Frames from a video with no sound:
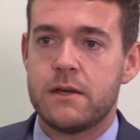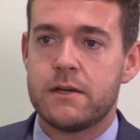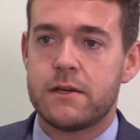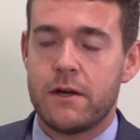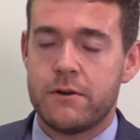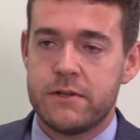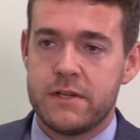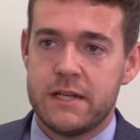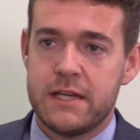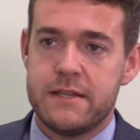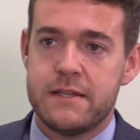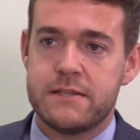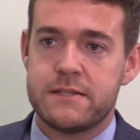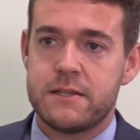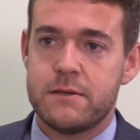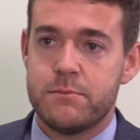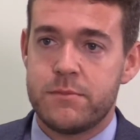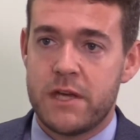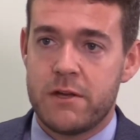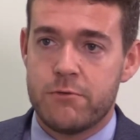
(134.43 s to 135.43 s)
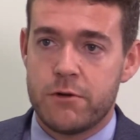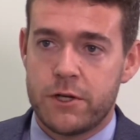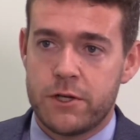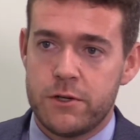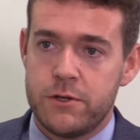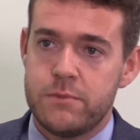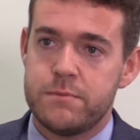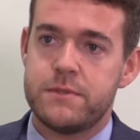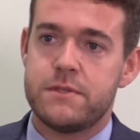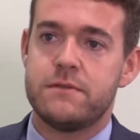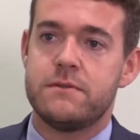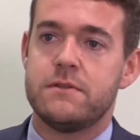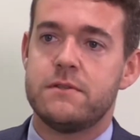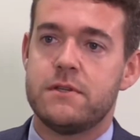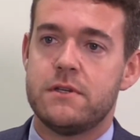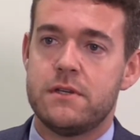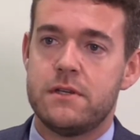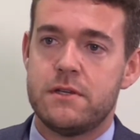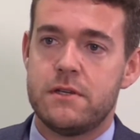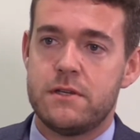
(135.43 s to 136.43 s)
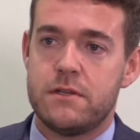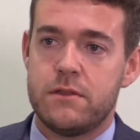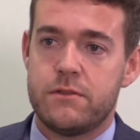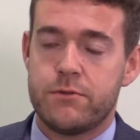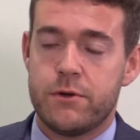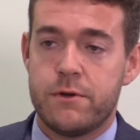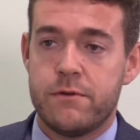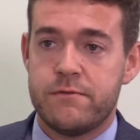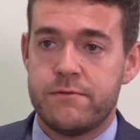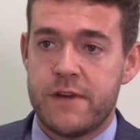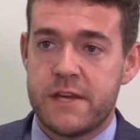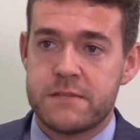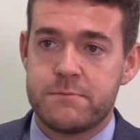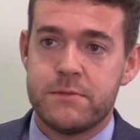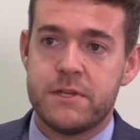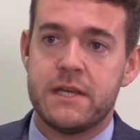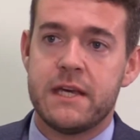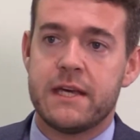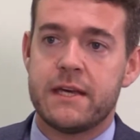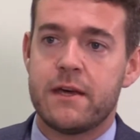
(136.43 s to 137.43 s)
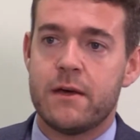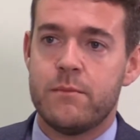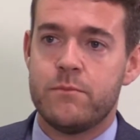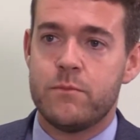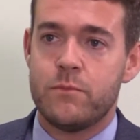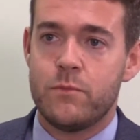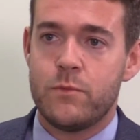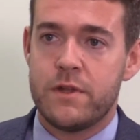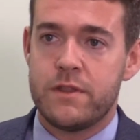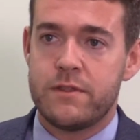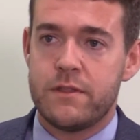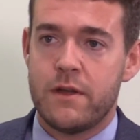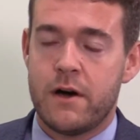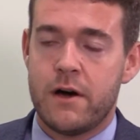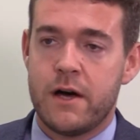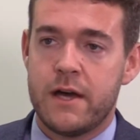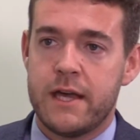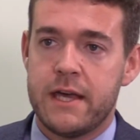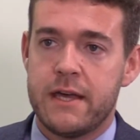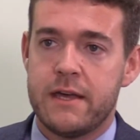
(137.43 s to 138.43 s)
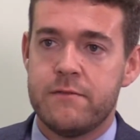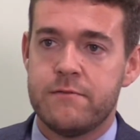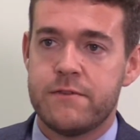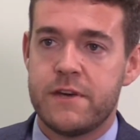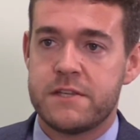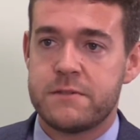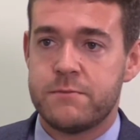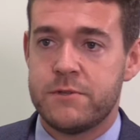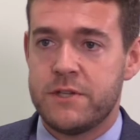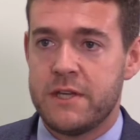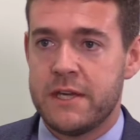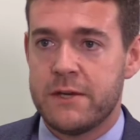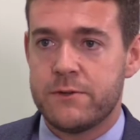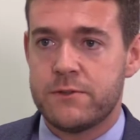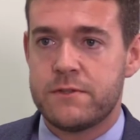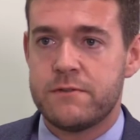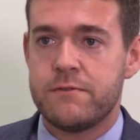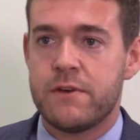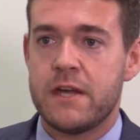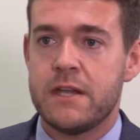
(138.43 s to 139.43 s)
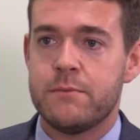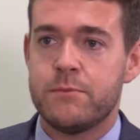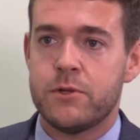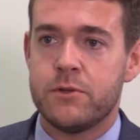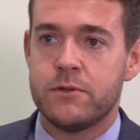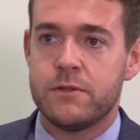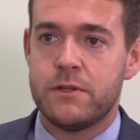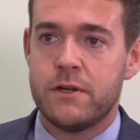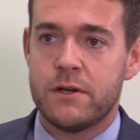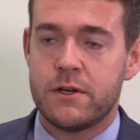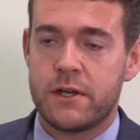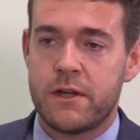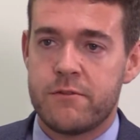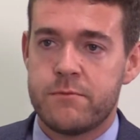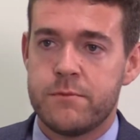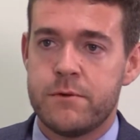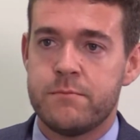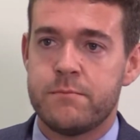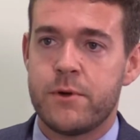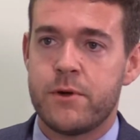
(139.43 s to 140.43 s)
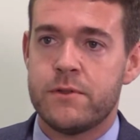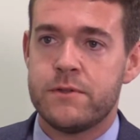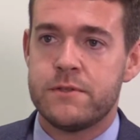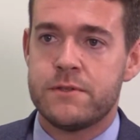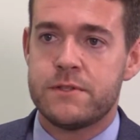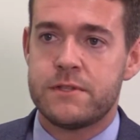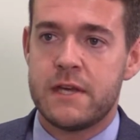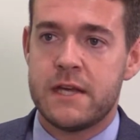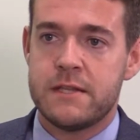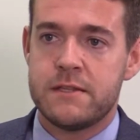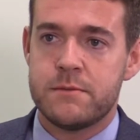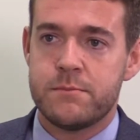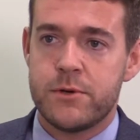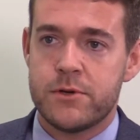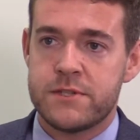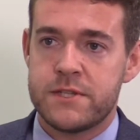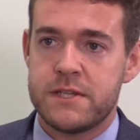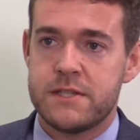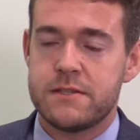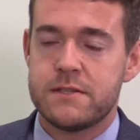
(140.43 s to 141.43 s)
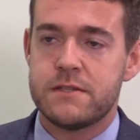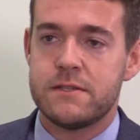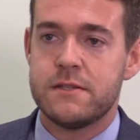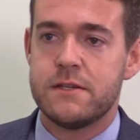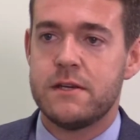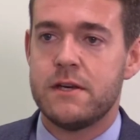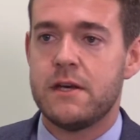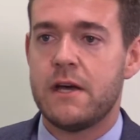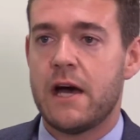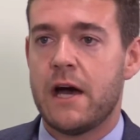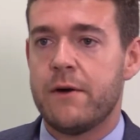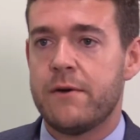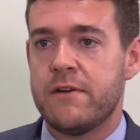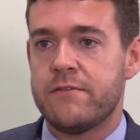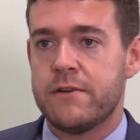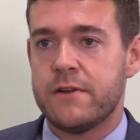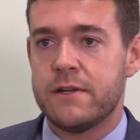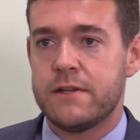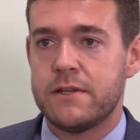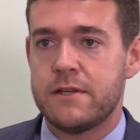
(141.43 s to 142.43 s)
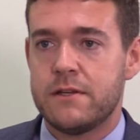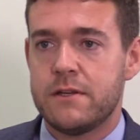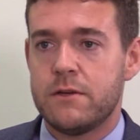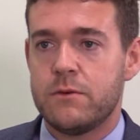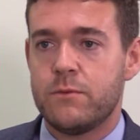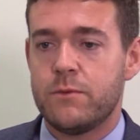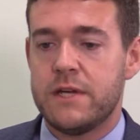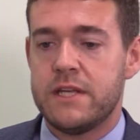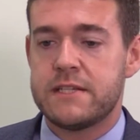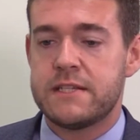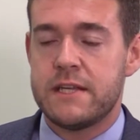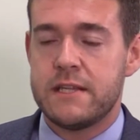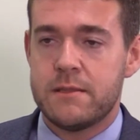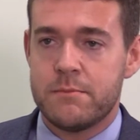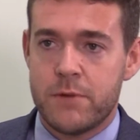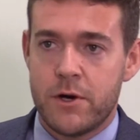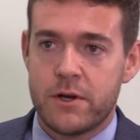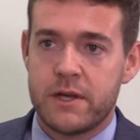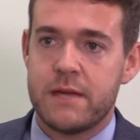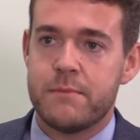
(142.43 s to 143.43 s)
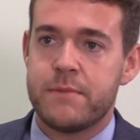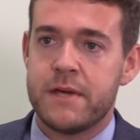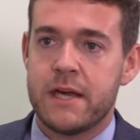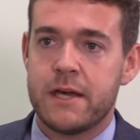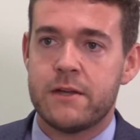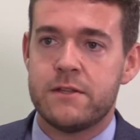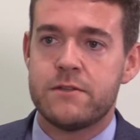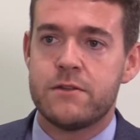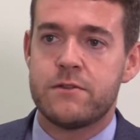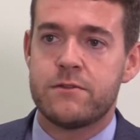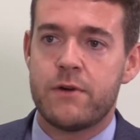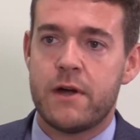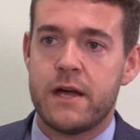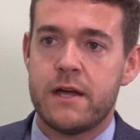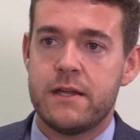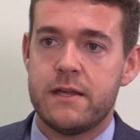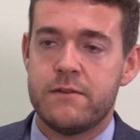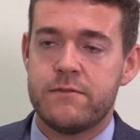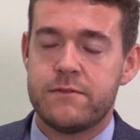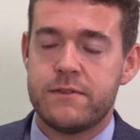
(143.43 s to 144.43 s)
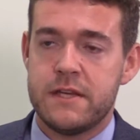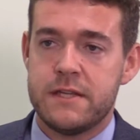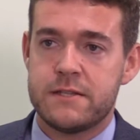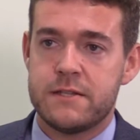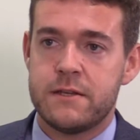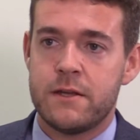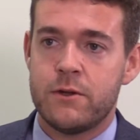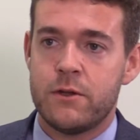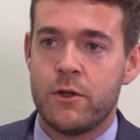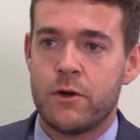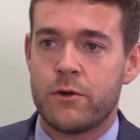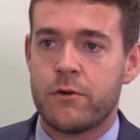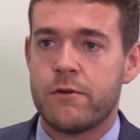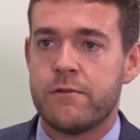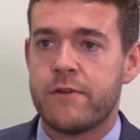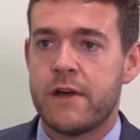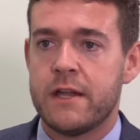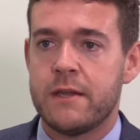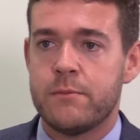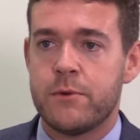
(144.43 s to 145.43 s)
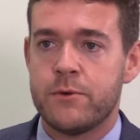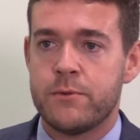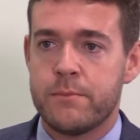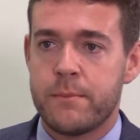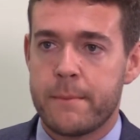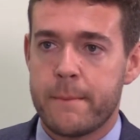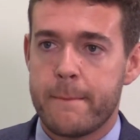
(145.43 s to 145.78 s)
Currently, this can be recouped through investment income with the high investment yields available on government bonds and deposits. However, we see the market being under threat if these are no longer available.